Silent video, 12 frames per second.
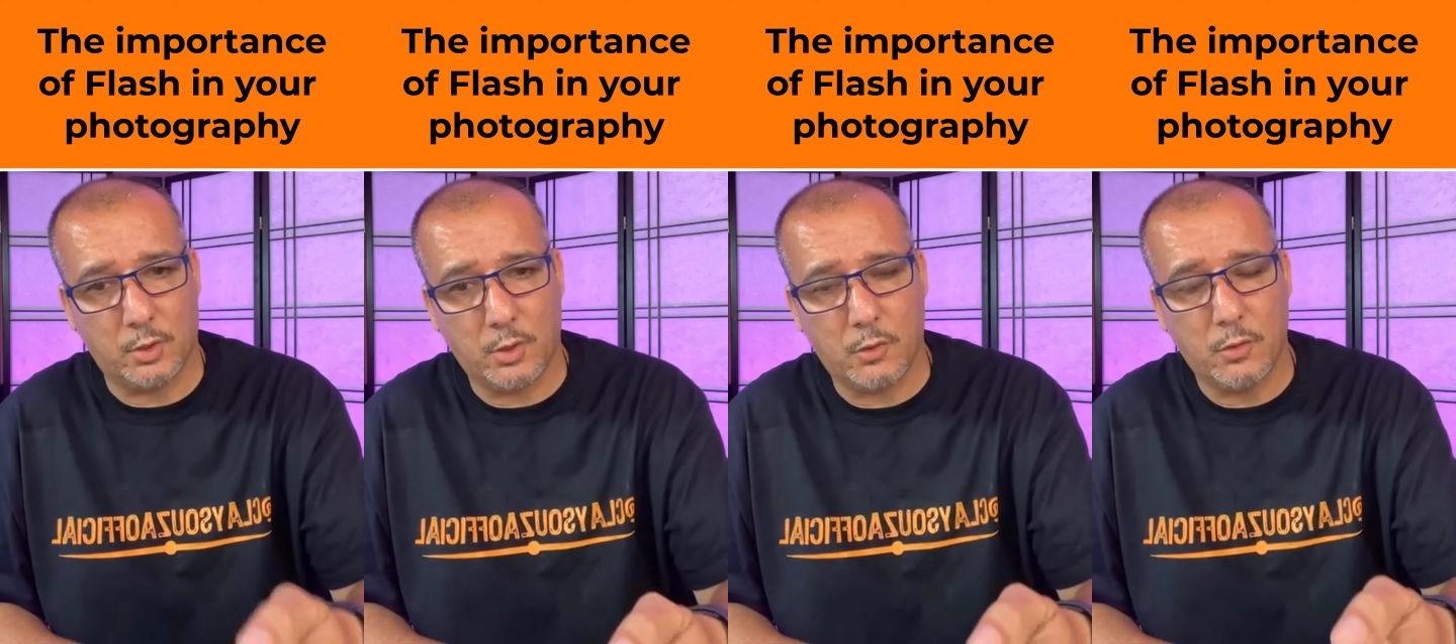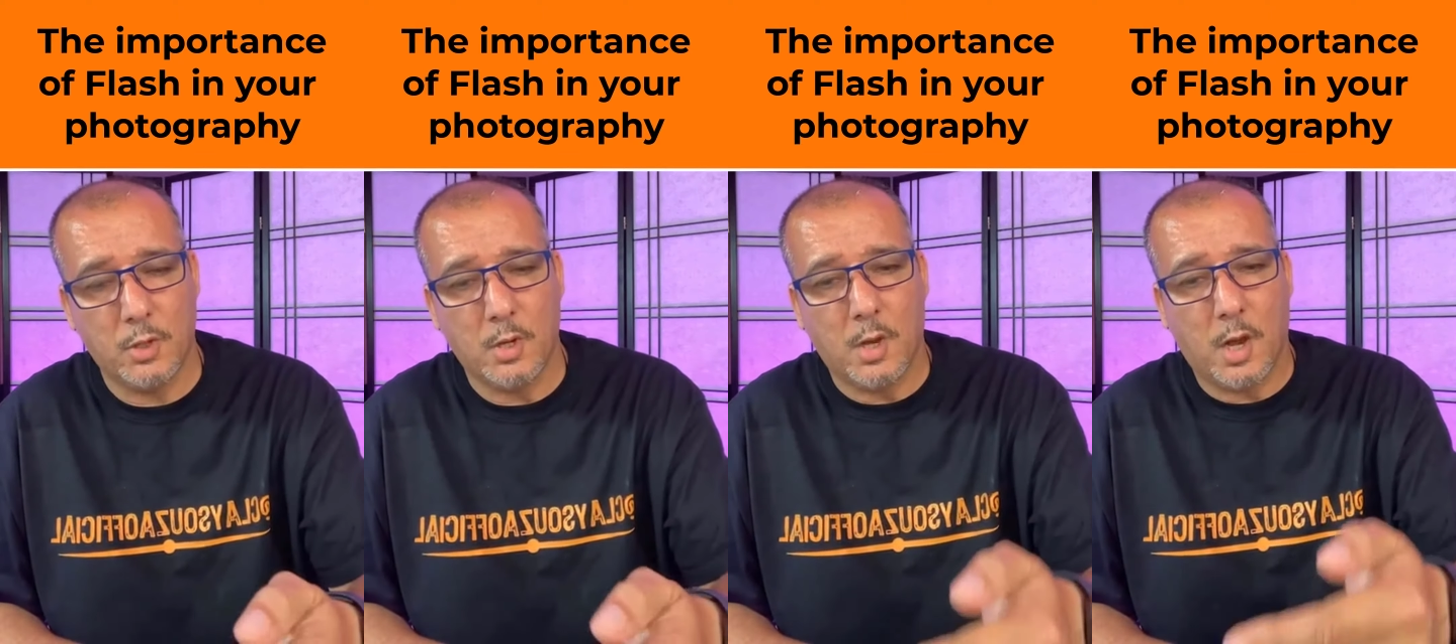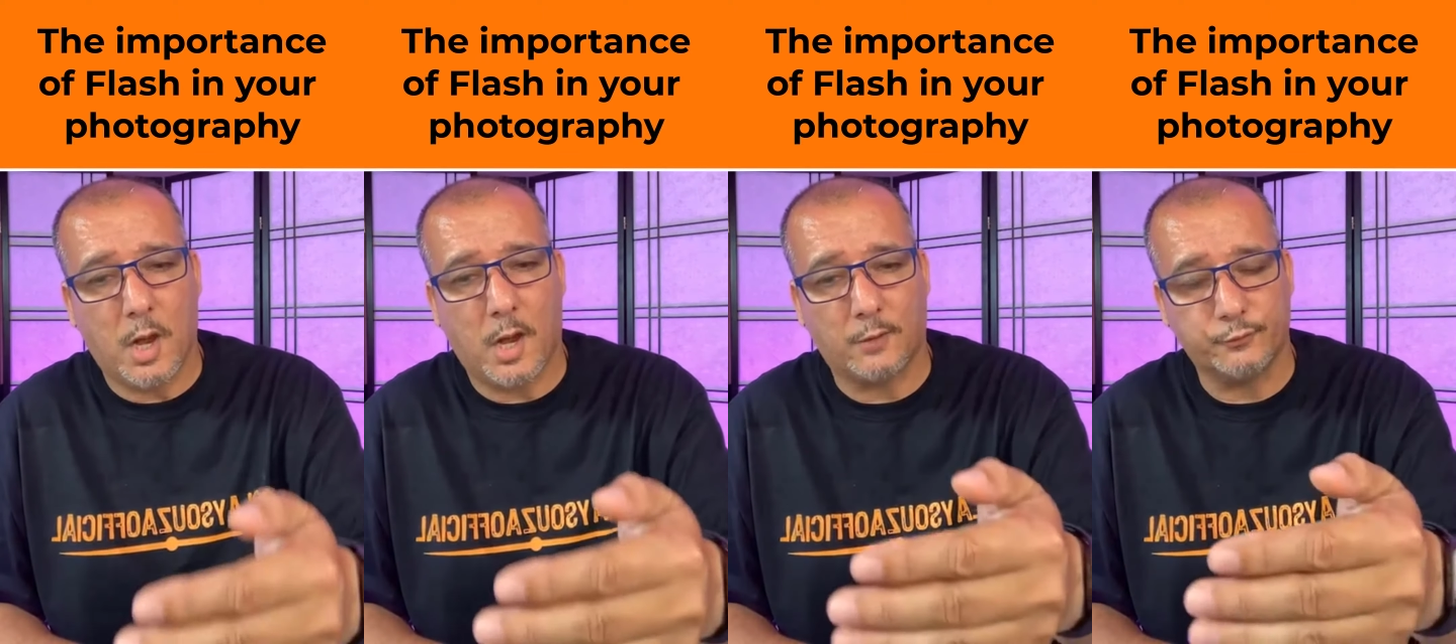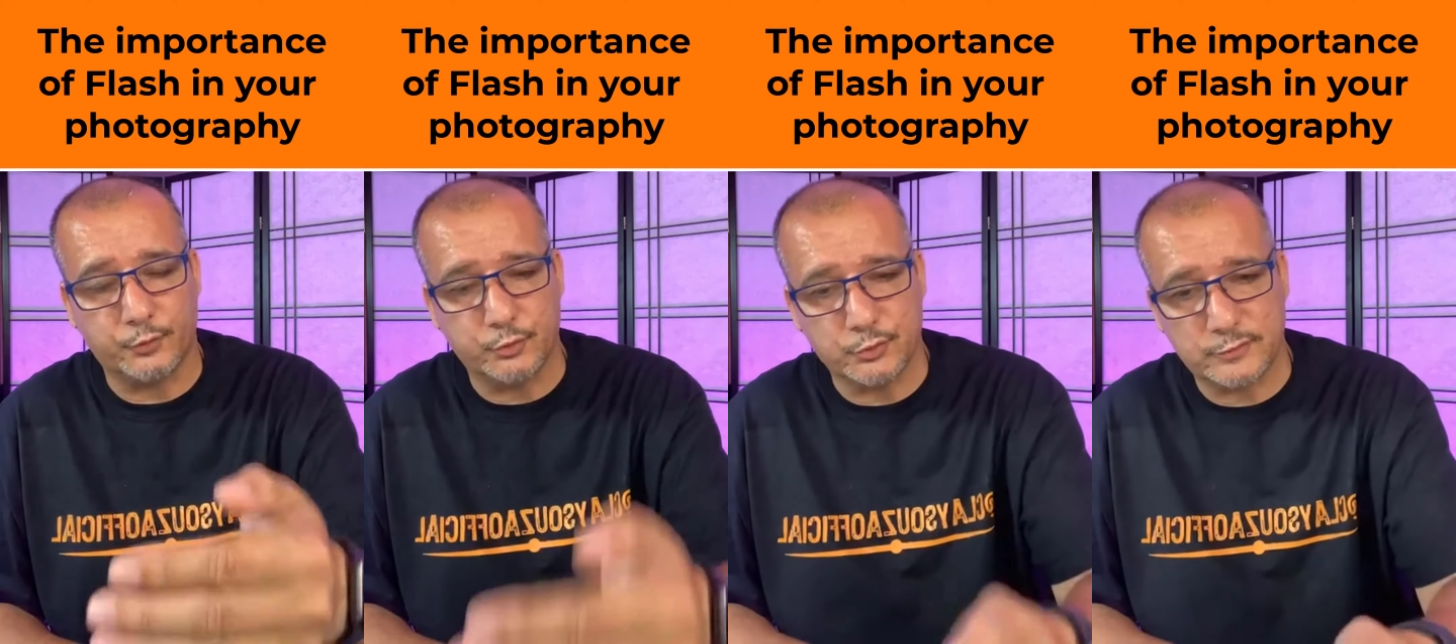know
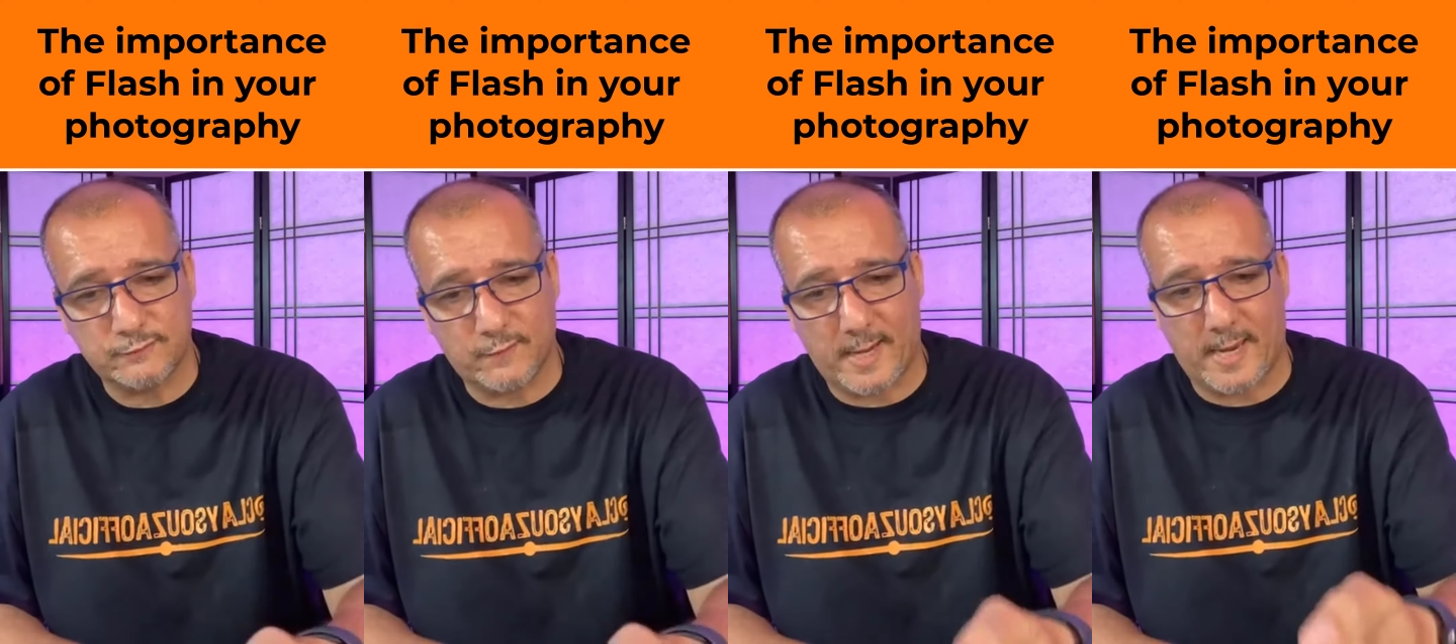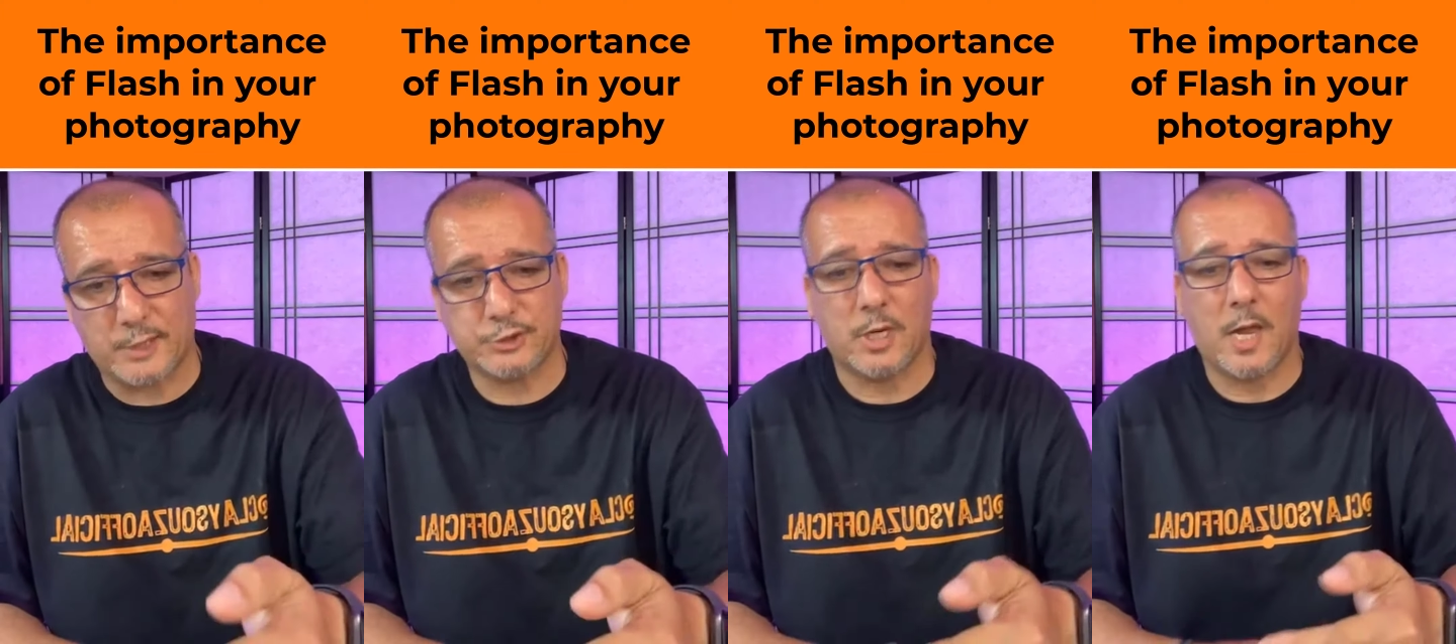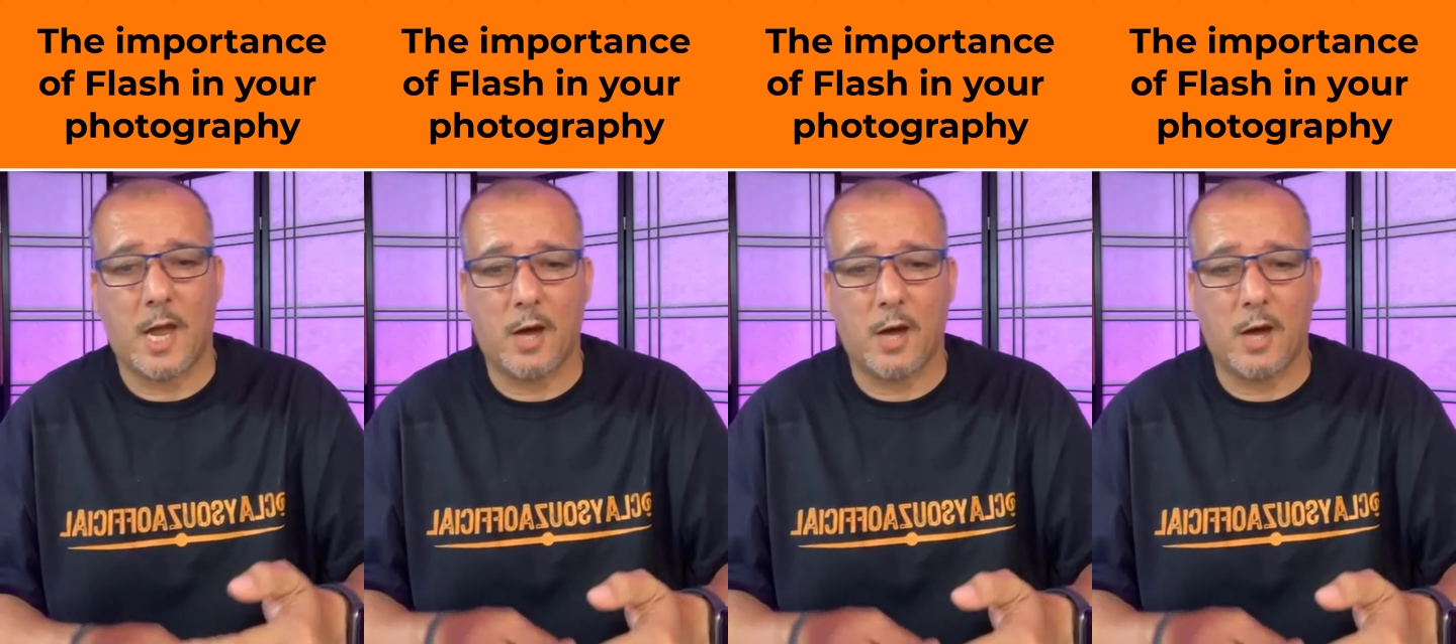how to use flash,